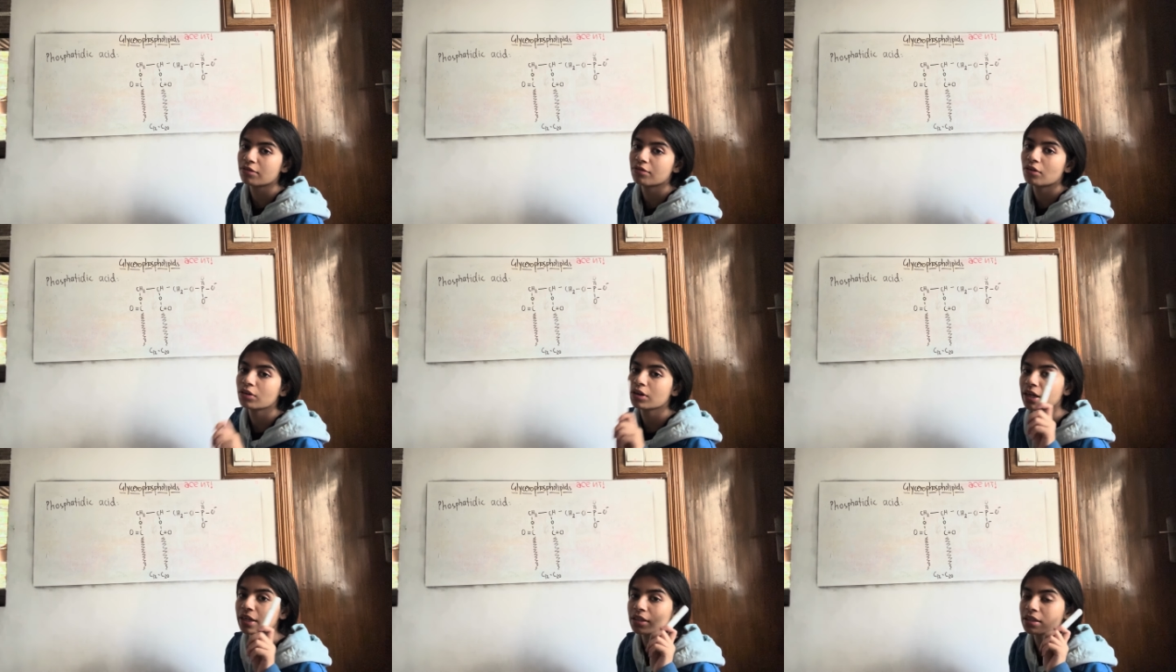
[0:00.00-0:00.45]

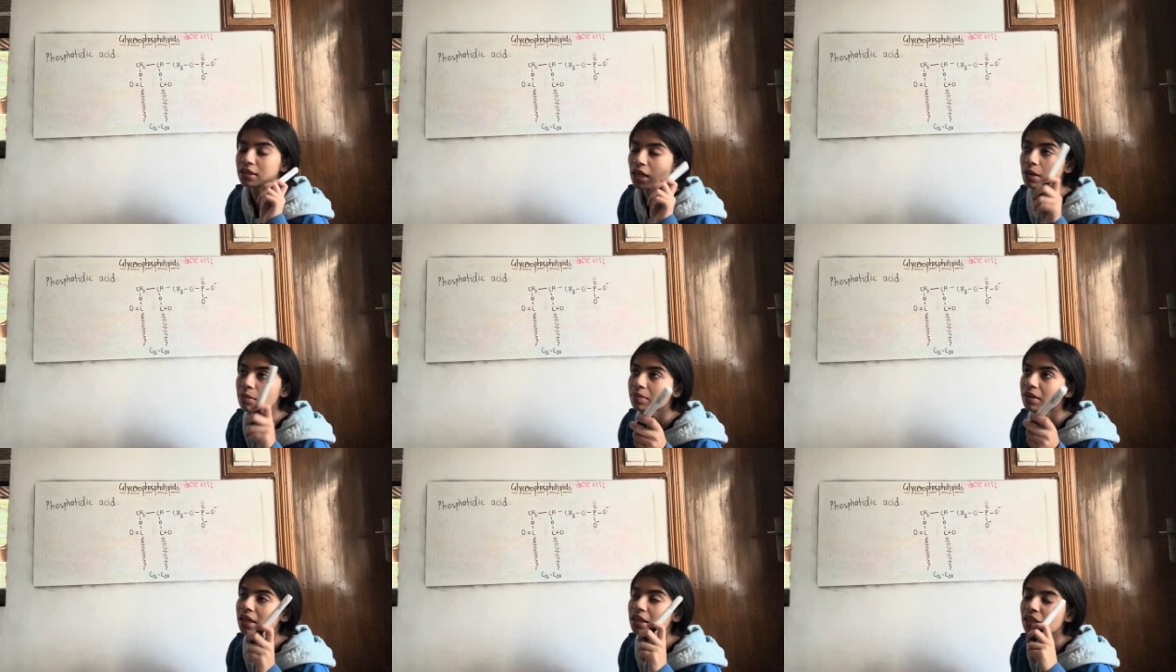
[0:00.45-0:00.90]
Okay, the
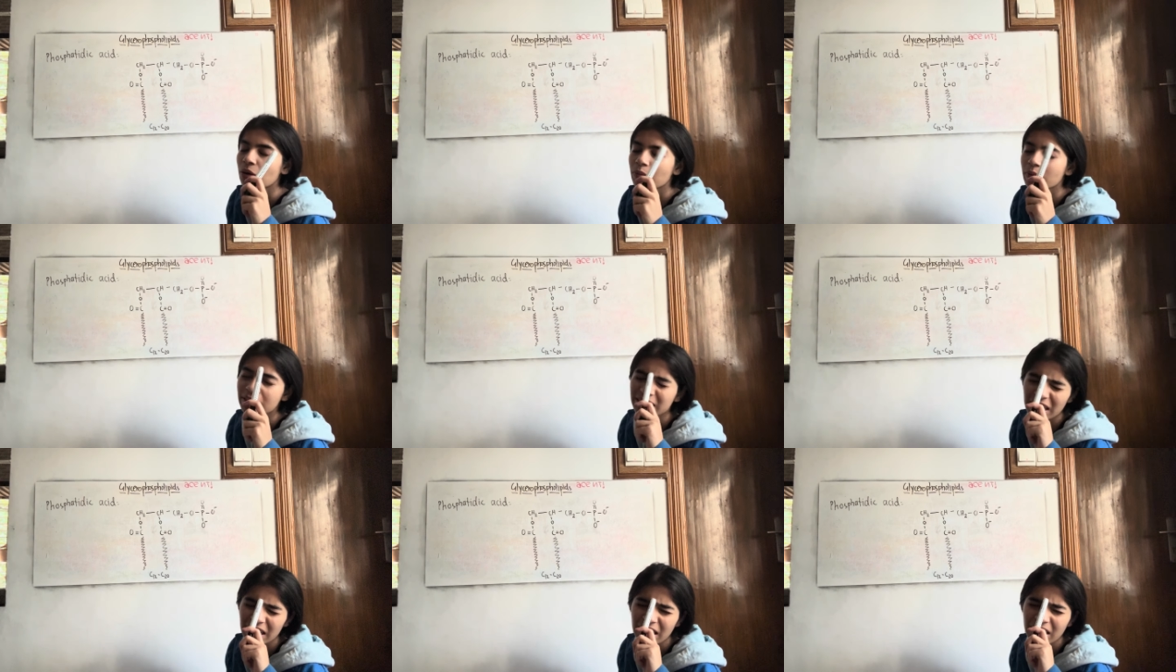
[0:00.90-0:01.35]
same thing that we
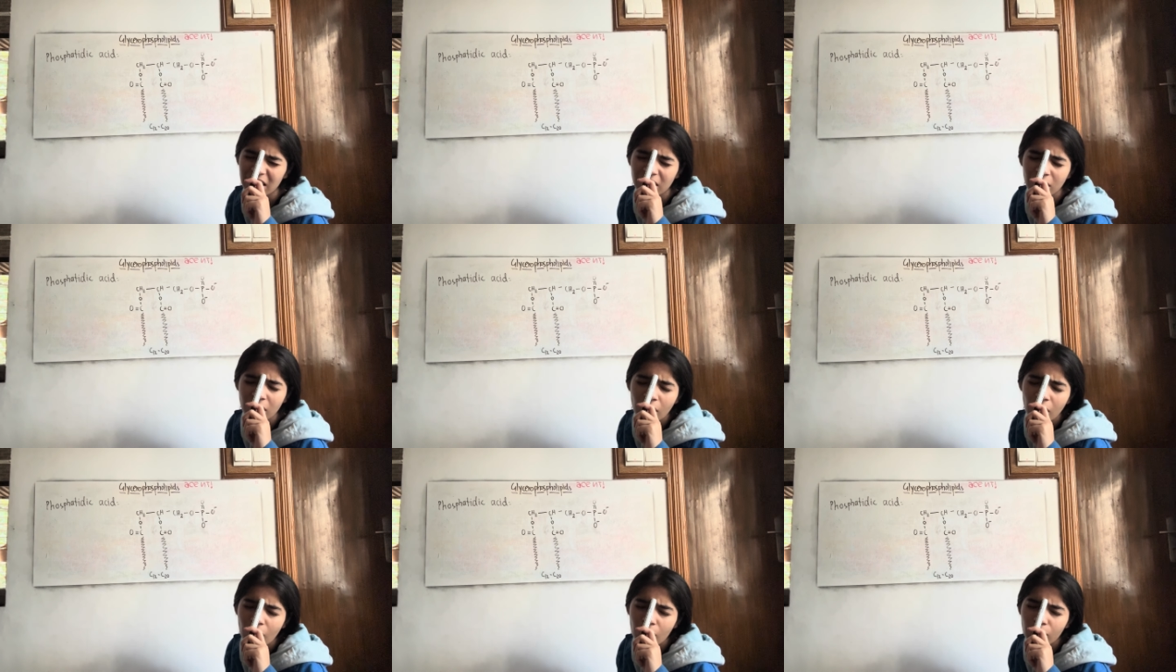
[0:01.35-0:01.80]
did
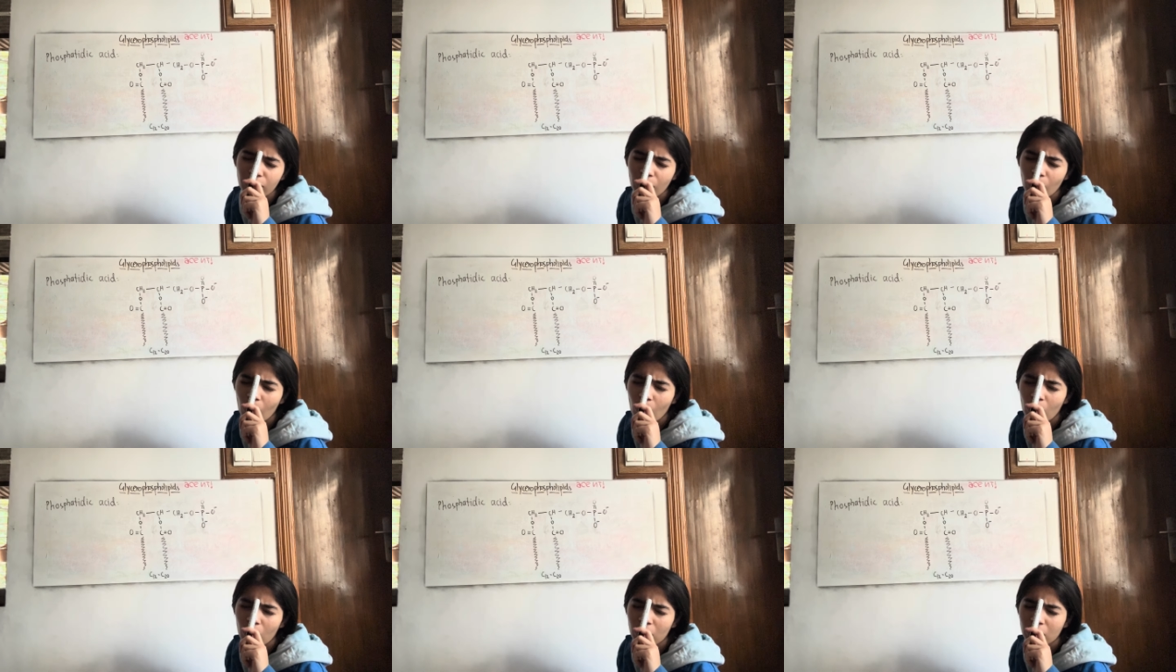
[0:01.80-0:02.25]

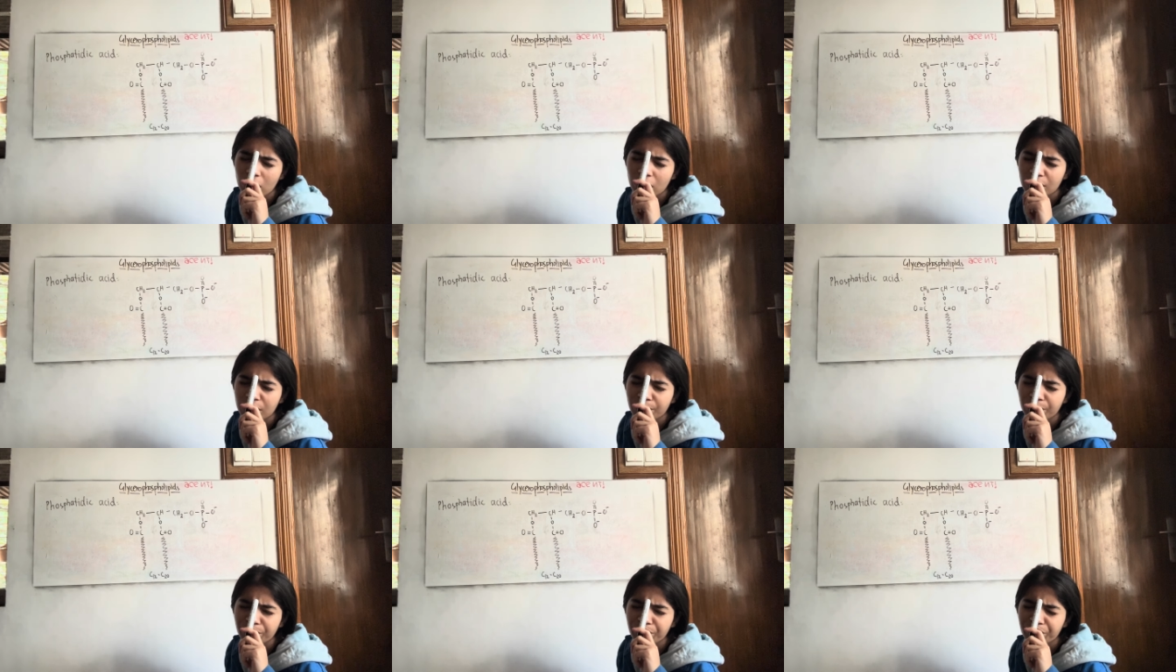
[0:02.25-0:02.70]

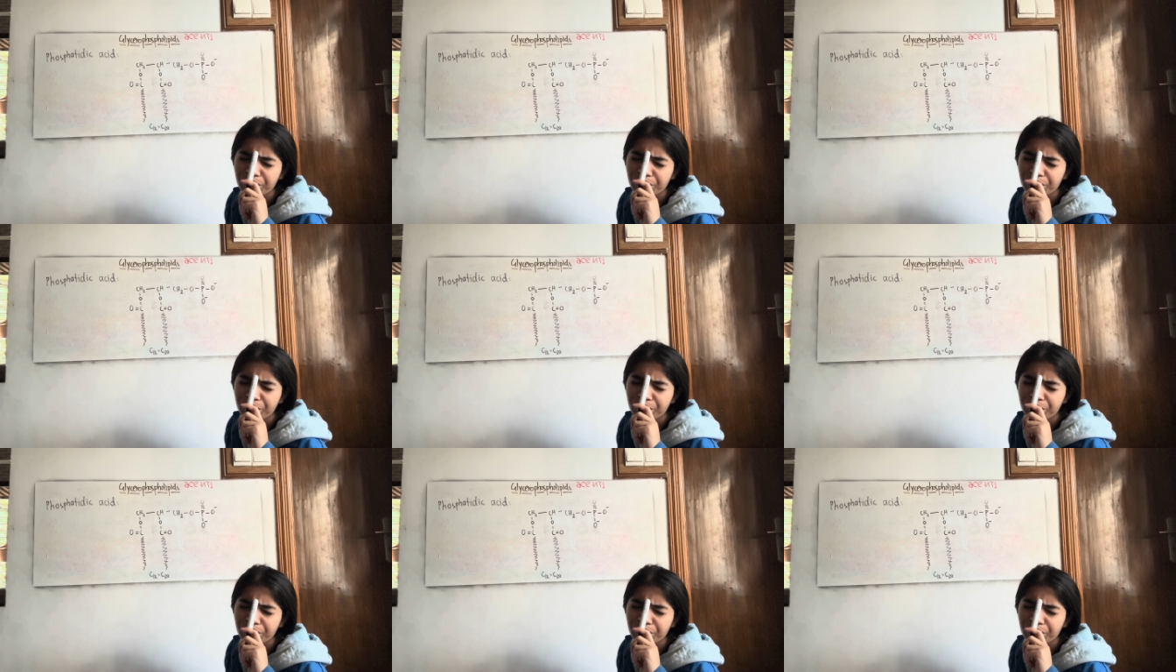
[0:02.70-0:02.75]
for